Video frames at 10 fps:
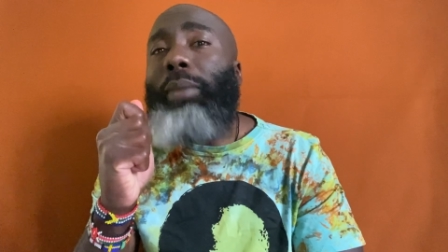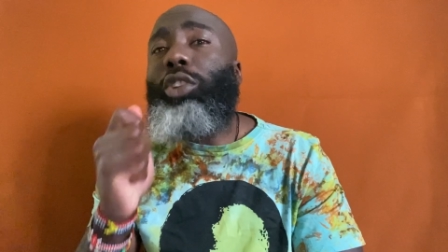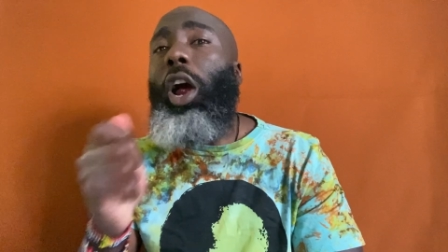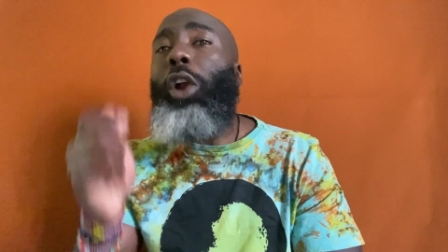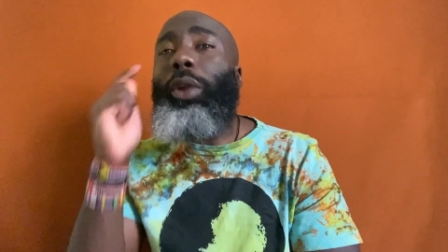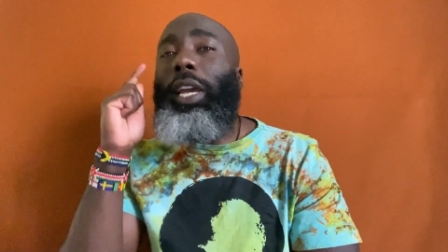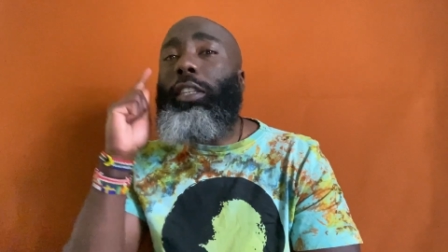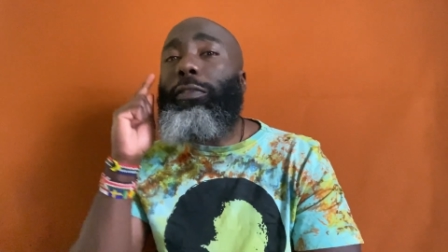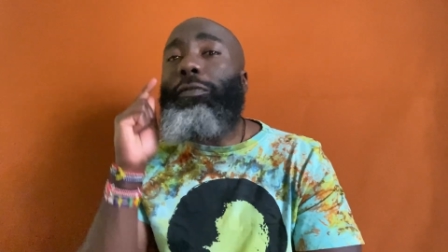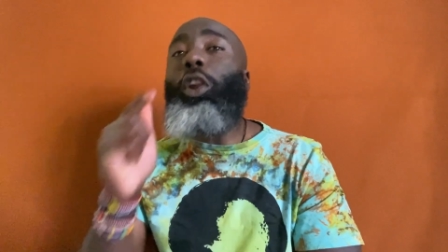Traore
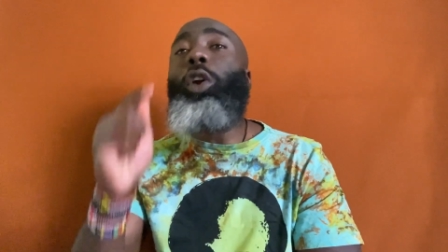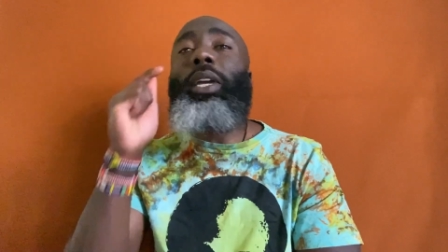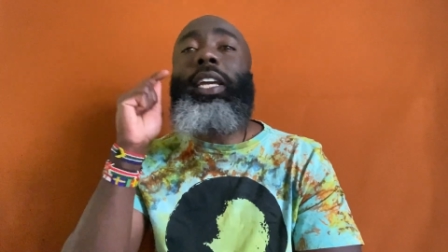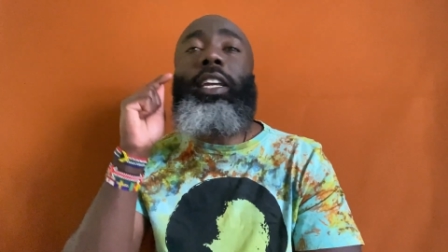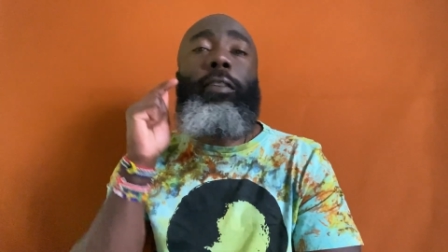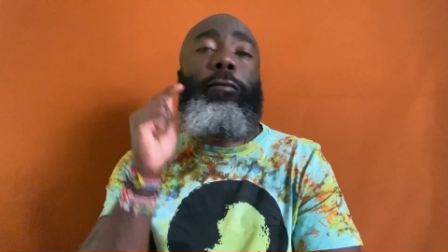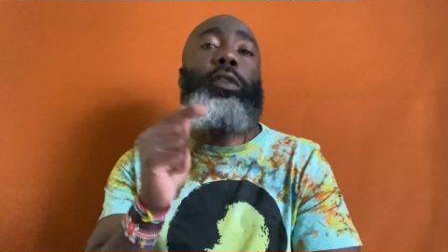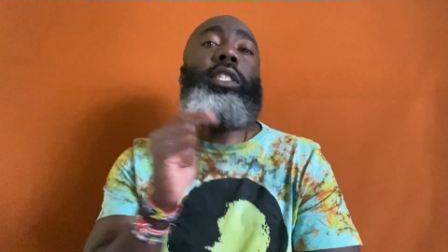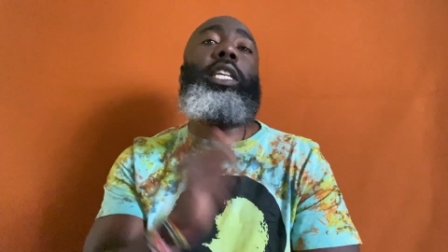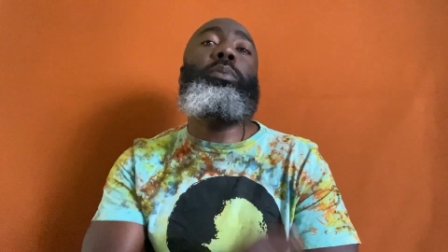is following in the
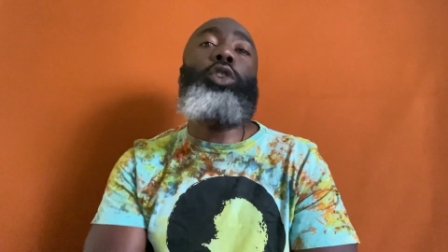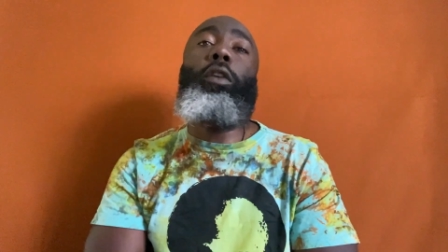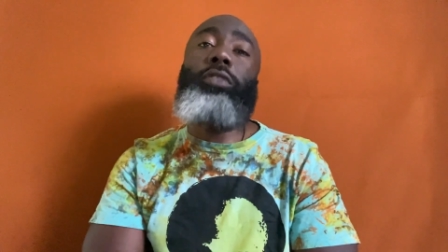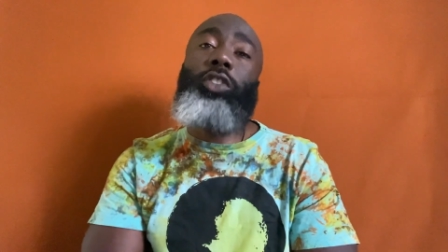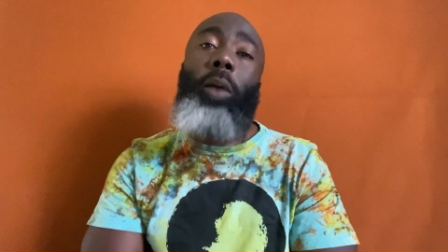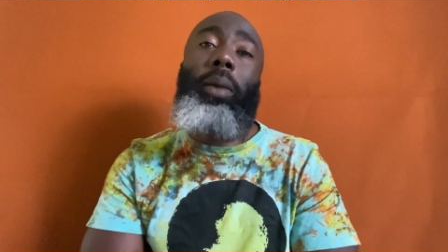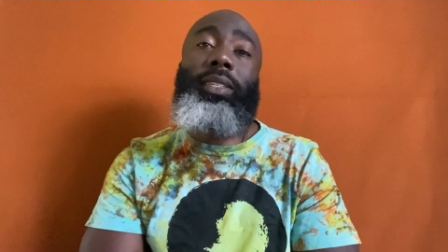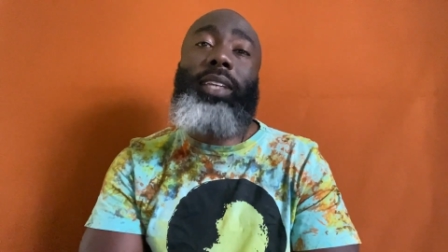footsteps of Thomas